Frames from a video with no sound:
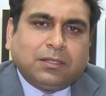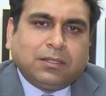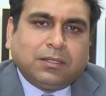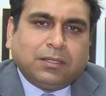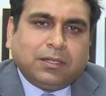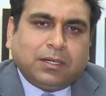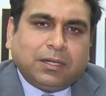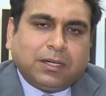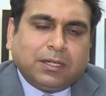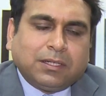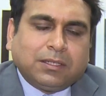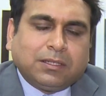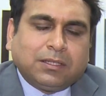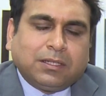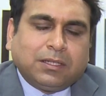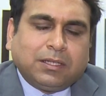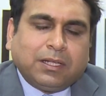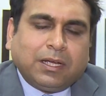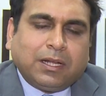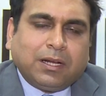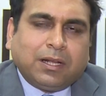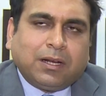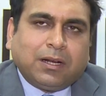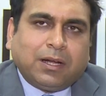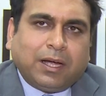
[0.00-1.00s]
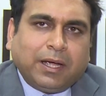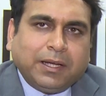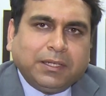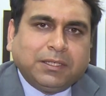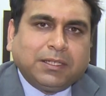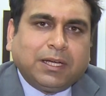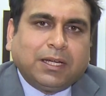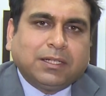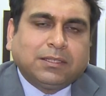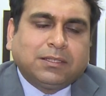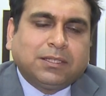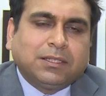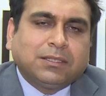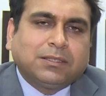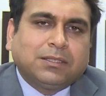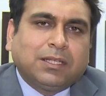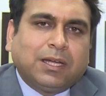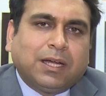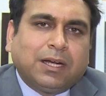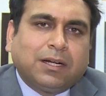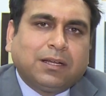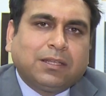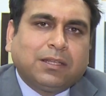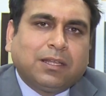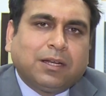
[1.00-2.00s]
it is there are high chances
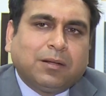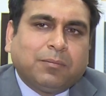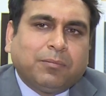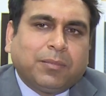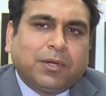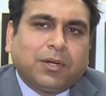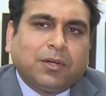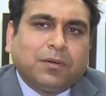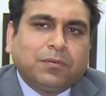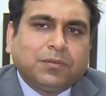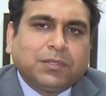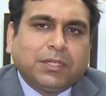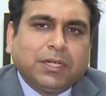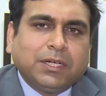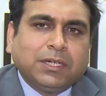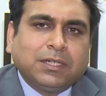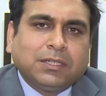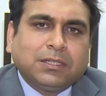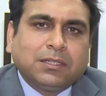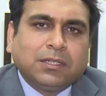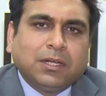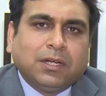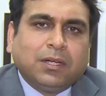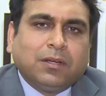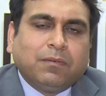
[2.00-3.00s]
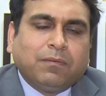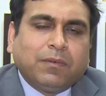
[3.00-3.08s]
that the number of seats